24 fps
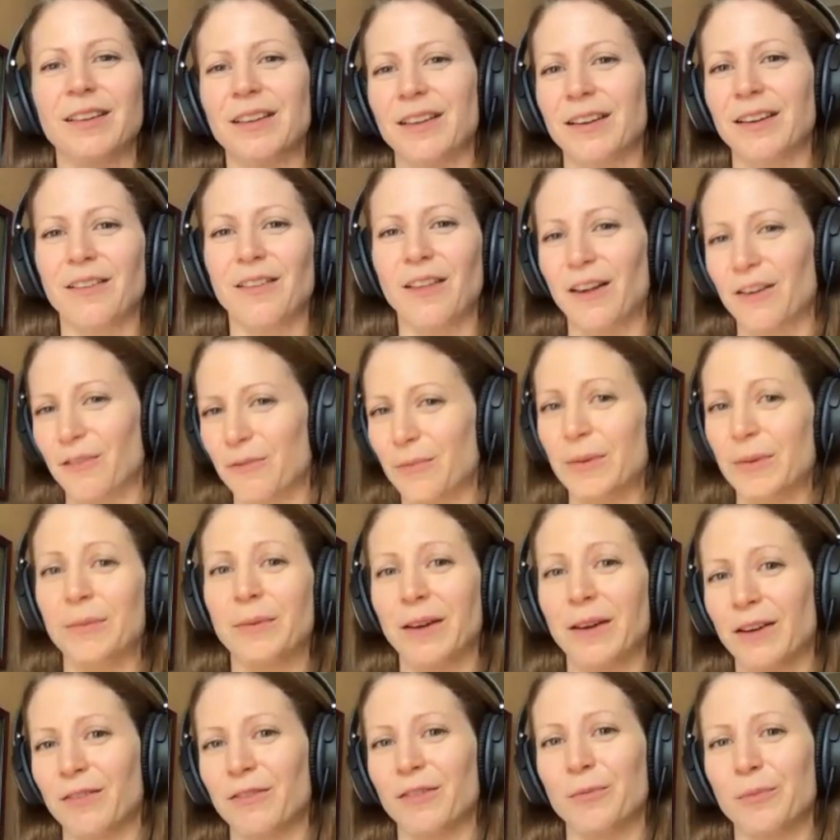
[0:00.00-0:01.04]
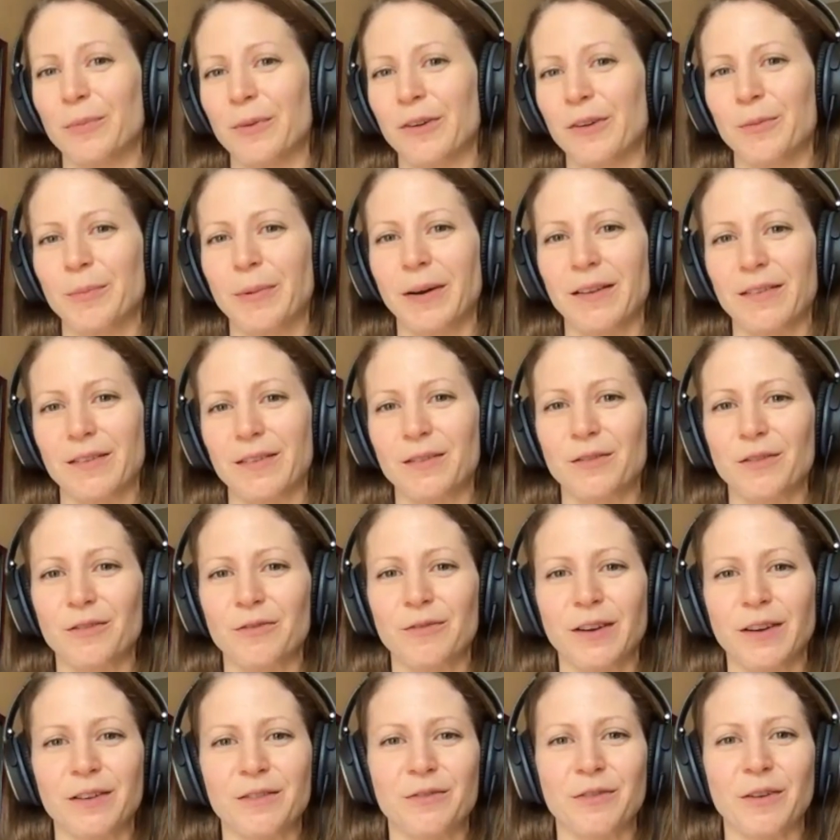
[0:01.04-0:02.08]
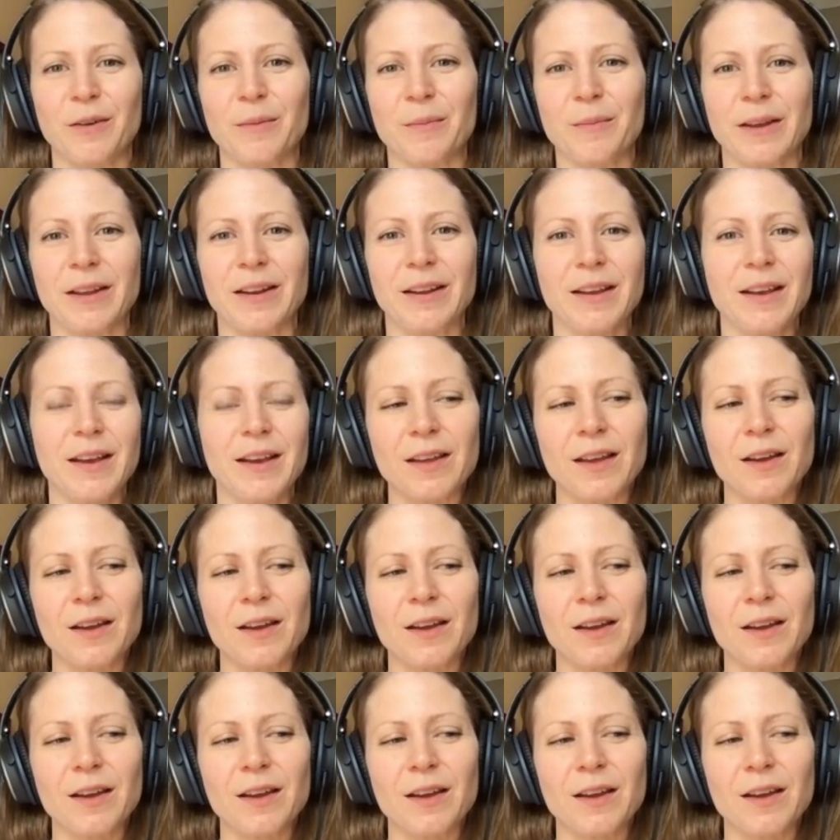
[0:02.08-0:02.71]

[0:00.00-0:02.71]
and a lot of people have a very positive effect from it.